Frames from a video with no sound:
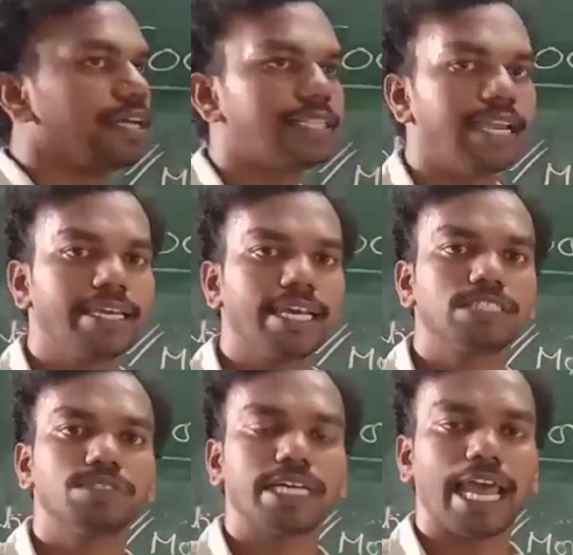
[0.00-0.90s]
The
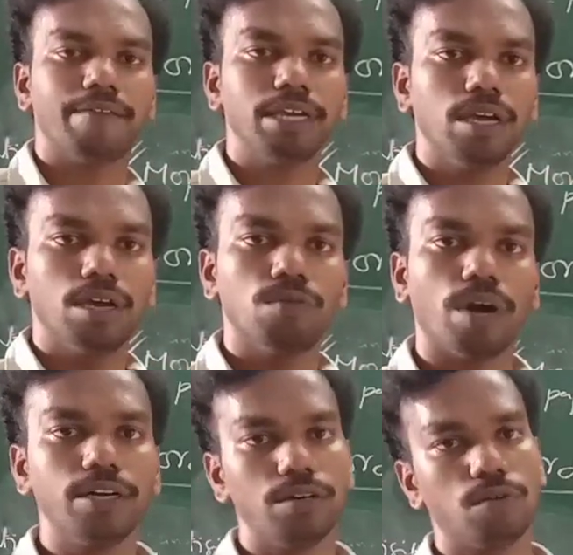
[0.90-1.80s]
ligands which are having
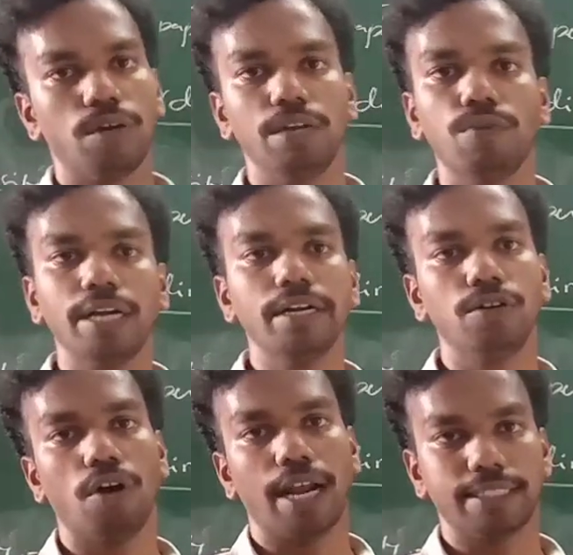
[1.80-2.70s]
only one
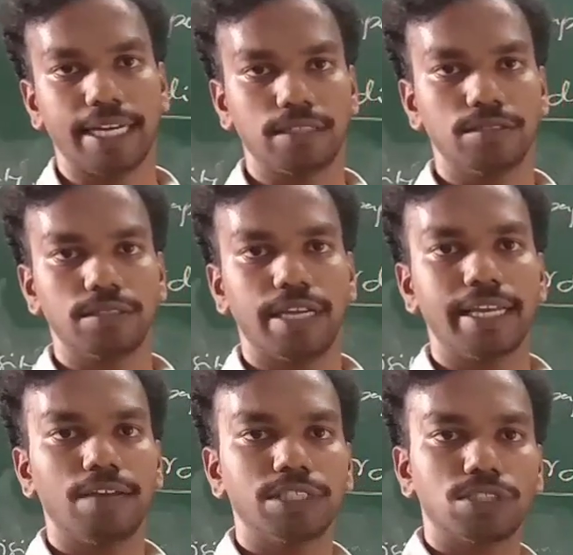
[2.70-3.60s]
donor site. The
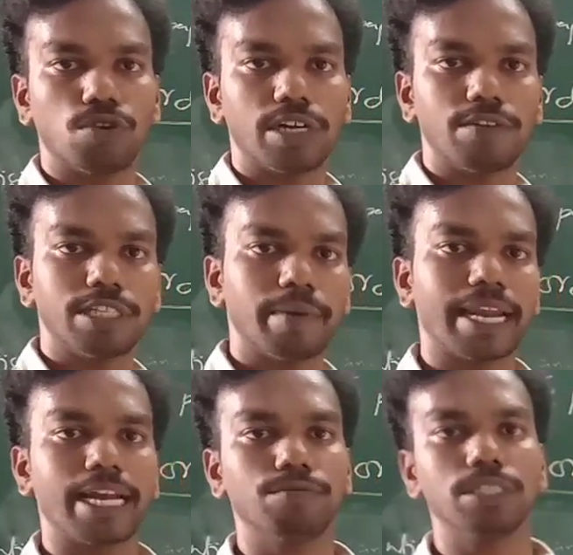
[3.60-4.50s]
ligand which is coordinated with the metal
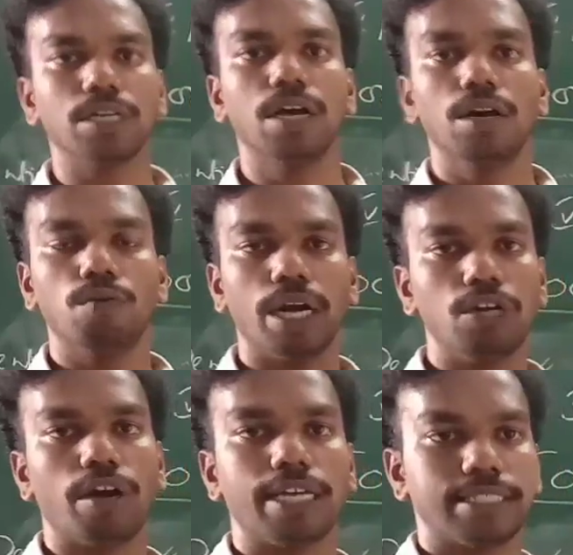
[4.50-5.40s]
atom with one
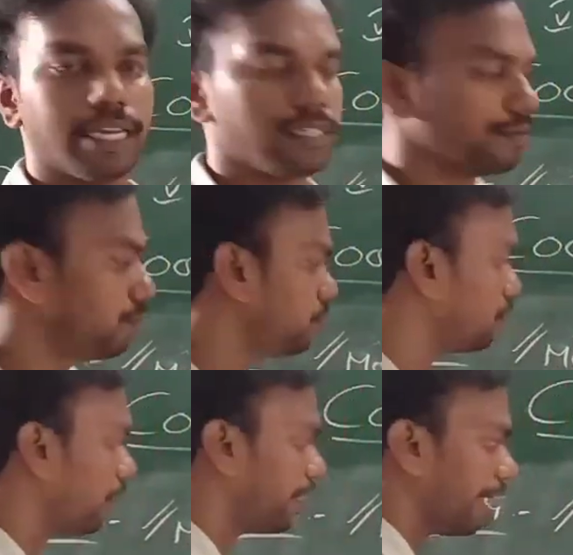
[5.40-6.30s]
donor site. So
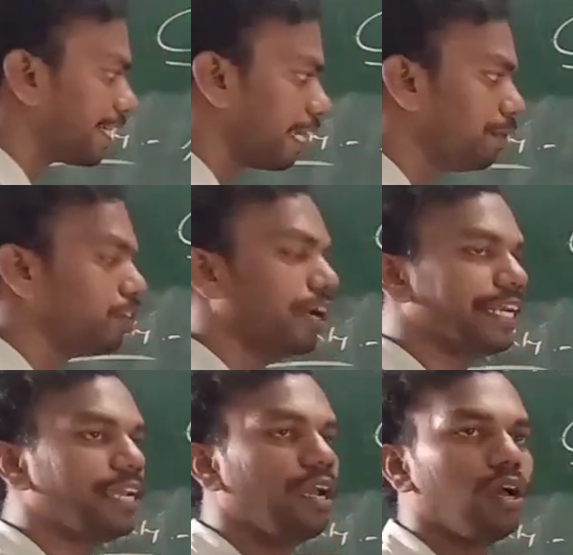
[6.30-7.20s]
at a time it
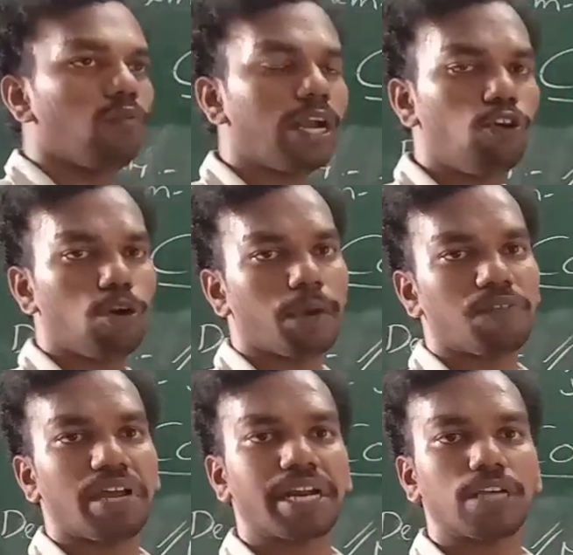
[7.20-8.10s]
donating one lone pair
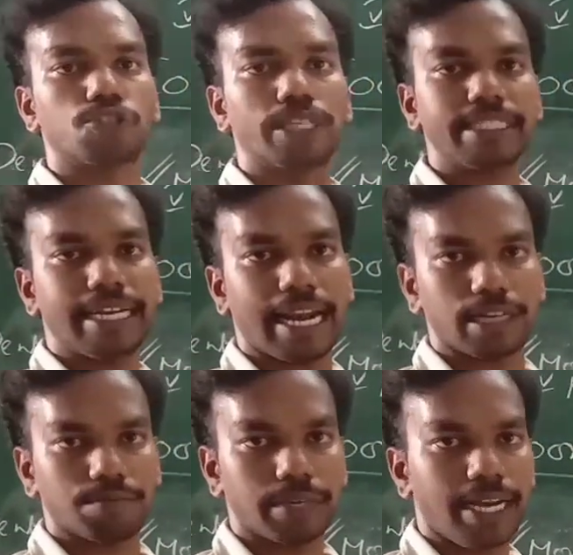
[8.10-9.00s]
of electrons to the central
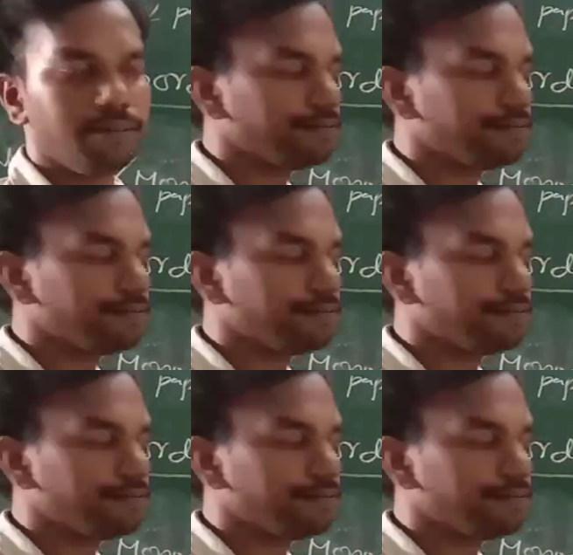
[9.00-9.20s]
atom, right?